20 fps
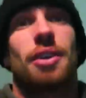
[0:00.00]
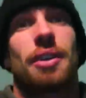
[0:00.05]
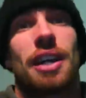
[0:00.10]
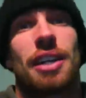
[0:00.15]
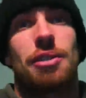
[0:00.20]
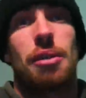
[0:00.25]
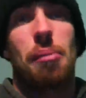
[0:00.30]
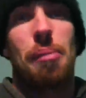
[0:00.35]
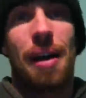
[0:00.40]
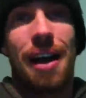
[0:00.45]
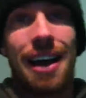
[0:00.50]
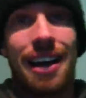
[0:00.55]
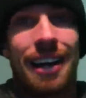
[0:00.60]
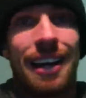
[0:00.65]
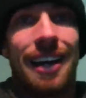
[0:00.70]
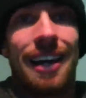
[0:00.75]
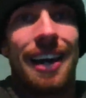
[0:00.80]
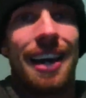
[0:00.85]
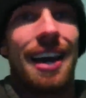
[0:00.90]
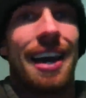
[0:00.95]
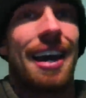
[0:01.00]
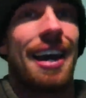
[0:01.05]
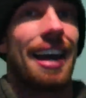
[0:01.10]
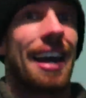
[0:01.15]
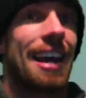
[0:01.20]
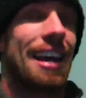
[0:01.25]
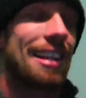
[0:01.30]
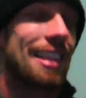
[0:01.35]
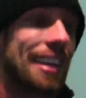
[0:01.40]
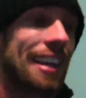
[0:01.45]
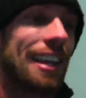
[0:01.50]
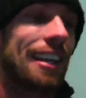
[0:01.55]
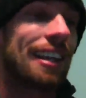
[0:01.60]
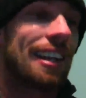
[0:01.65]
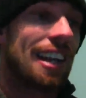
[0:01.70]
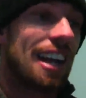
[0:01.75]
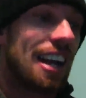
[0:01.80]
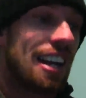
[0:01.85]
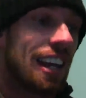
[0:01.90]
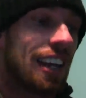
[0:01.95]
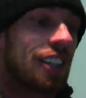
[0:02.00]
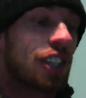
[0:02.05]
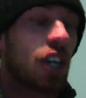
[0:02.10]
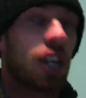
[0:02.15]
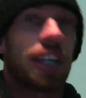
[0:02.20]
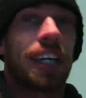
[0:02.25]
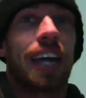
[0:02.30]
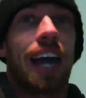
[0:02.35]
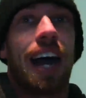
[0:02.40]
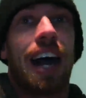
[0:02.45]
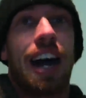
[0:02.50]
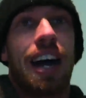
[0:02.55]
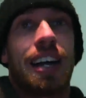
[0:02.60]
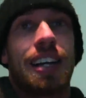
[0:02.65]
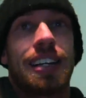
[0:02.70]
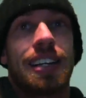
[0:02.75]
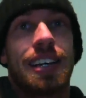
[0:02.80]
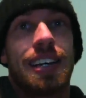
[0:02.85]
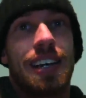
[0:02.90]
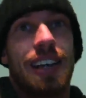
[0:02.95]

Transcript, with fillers: So guys, we're back. Uh, they, they took the car.